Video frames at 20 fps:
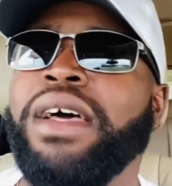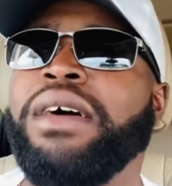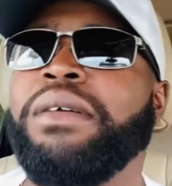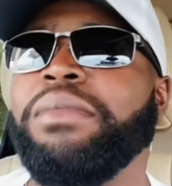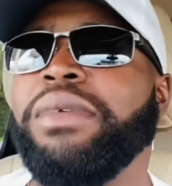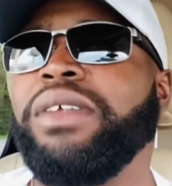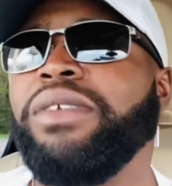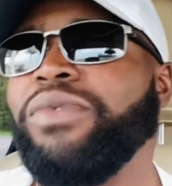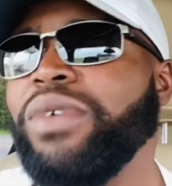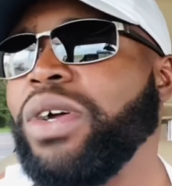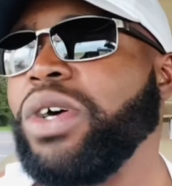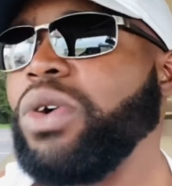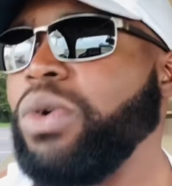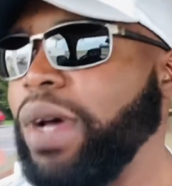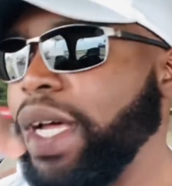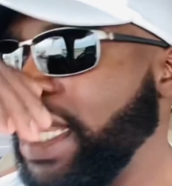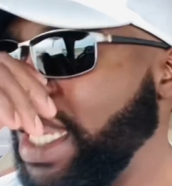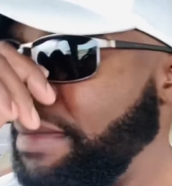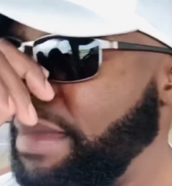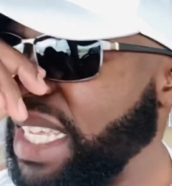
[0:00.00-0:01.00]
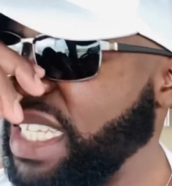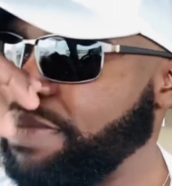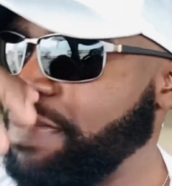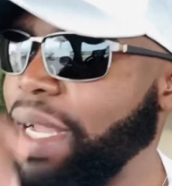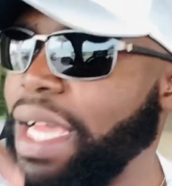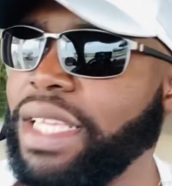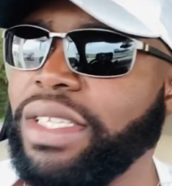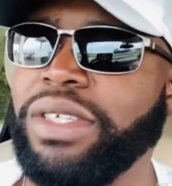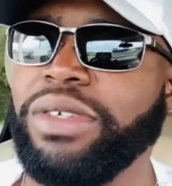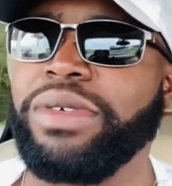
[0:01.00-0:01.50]
But real quick, let me
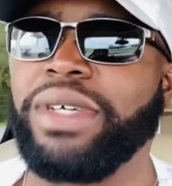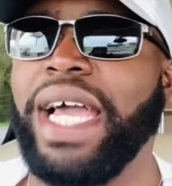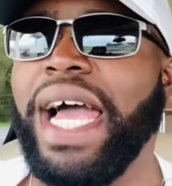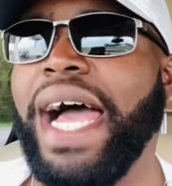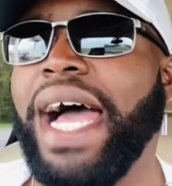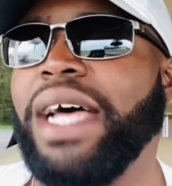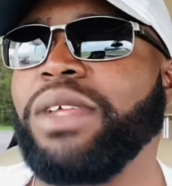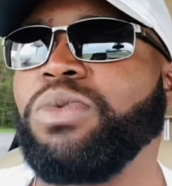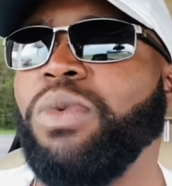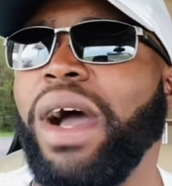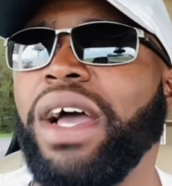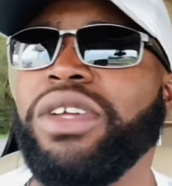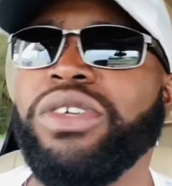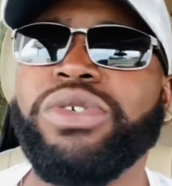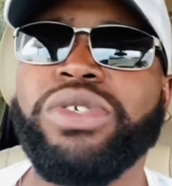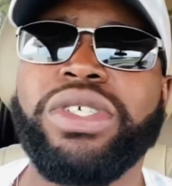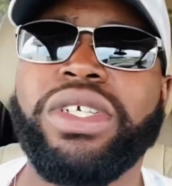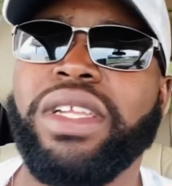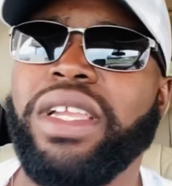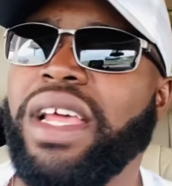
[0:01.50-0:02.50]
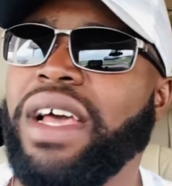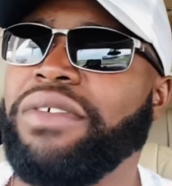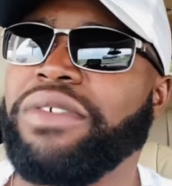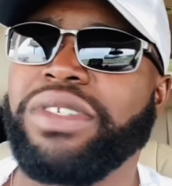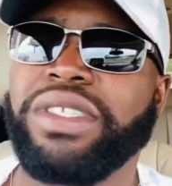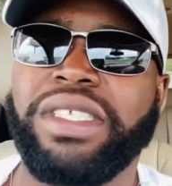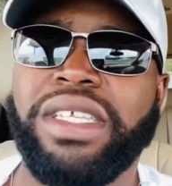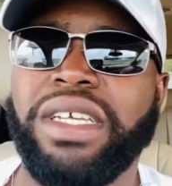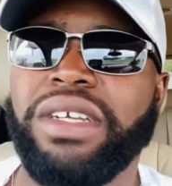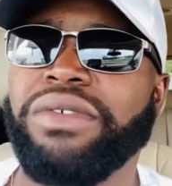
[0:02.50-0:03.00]
explain to you guys why you should never
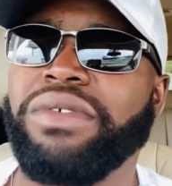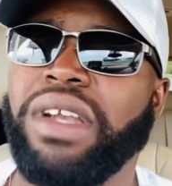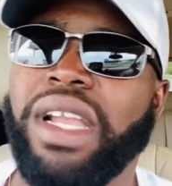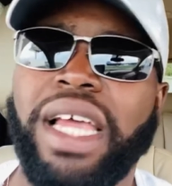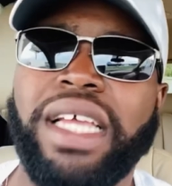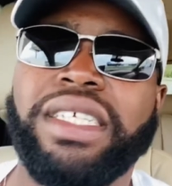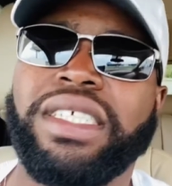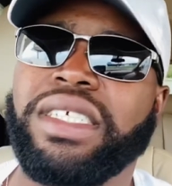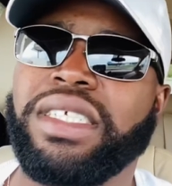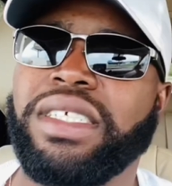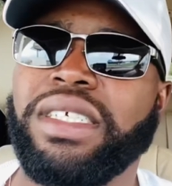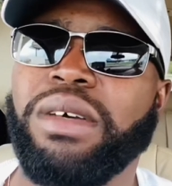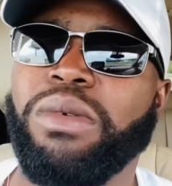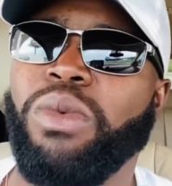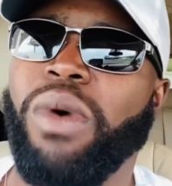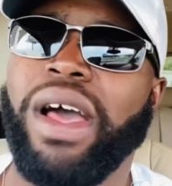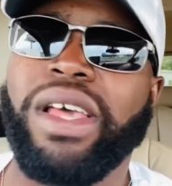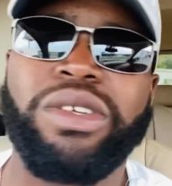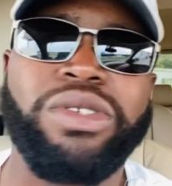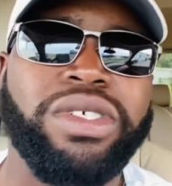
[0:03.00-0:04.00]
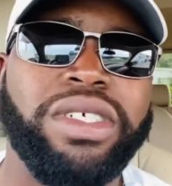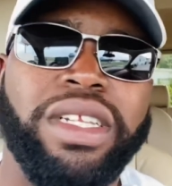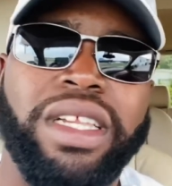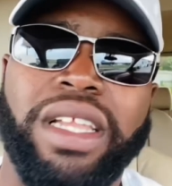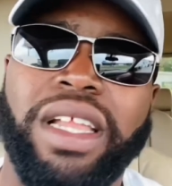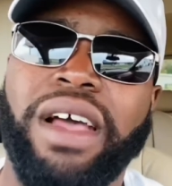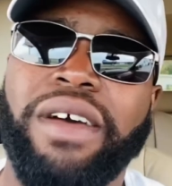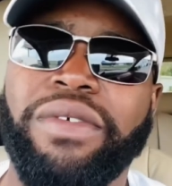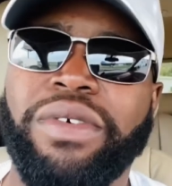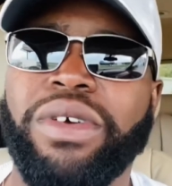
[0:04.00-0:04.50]
seek a relationship, why you should
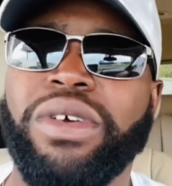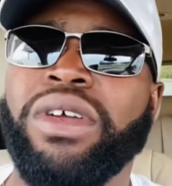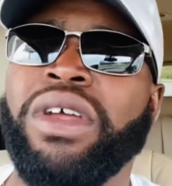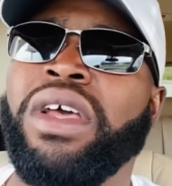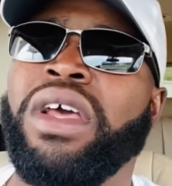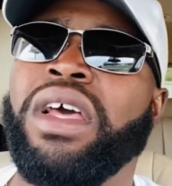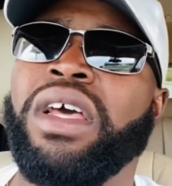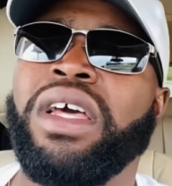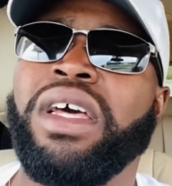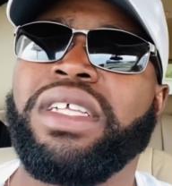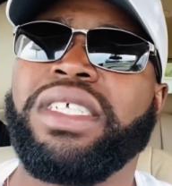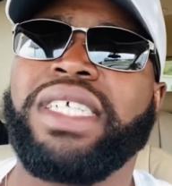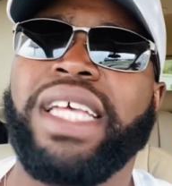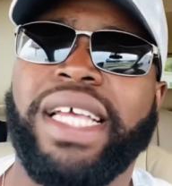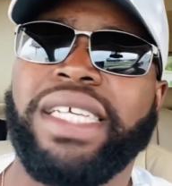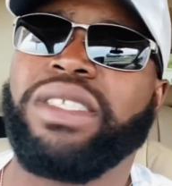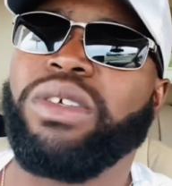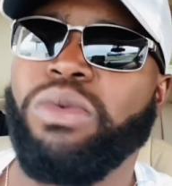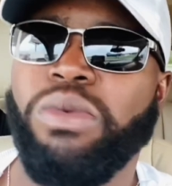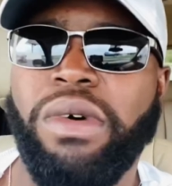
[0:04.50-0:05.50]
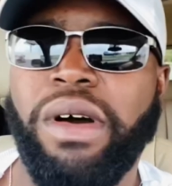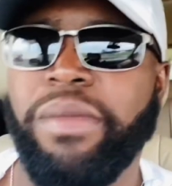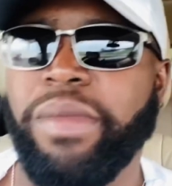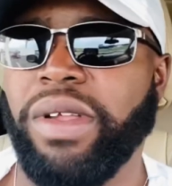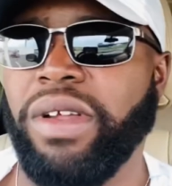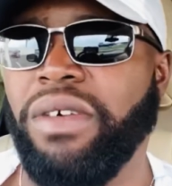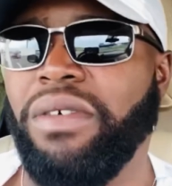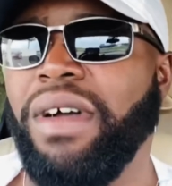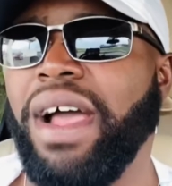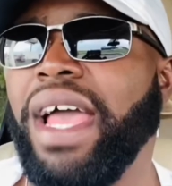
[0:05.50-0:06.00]
never chase a woman,
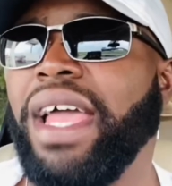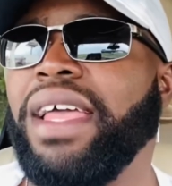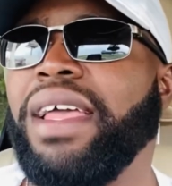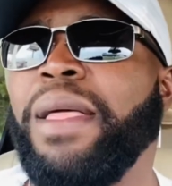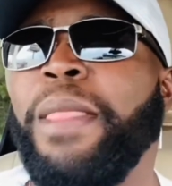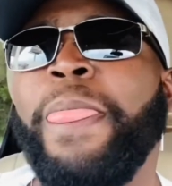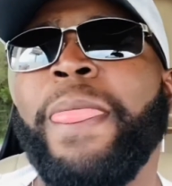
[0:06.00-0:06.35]
all right?